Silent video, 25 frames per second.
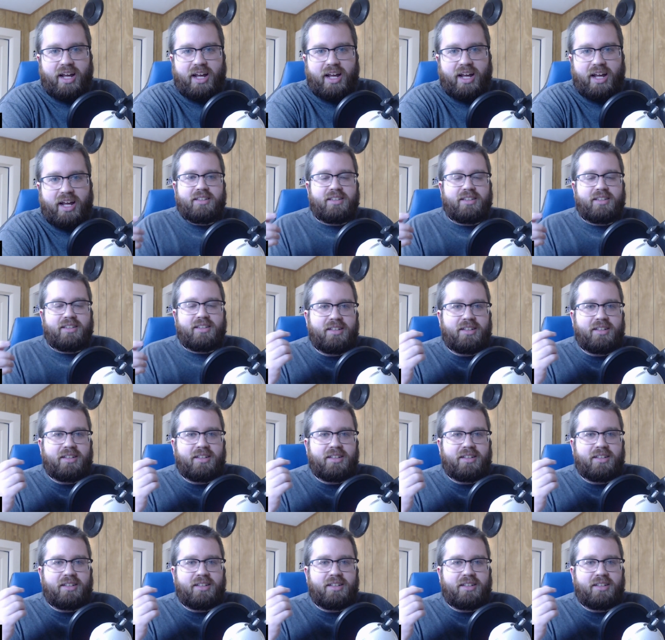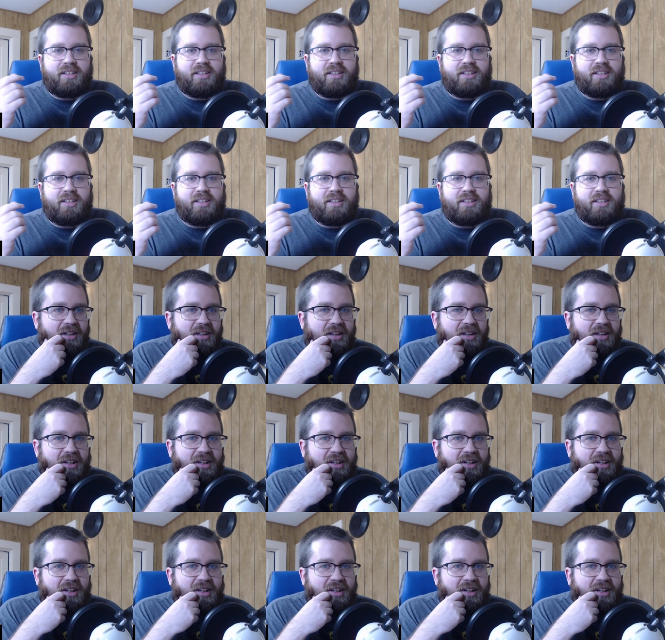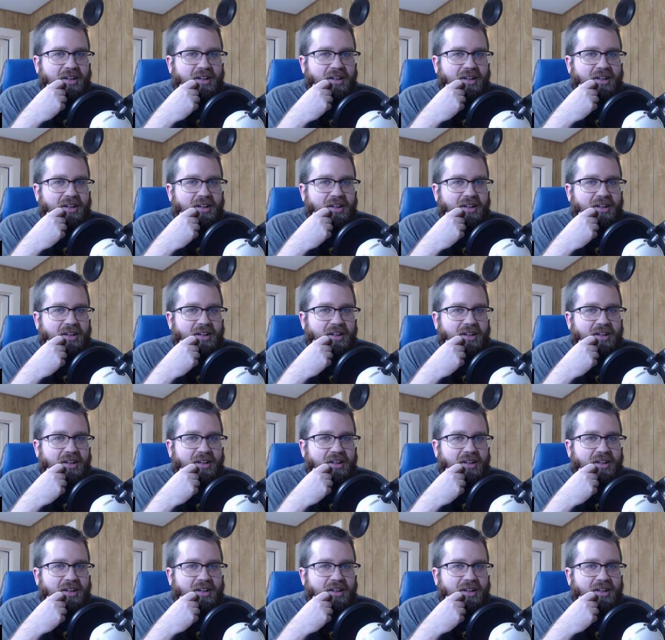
(no one is talking)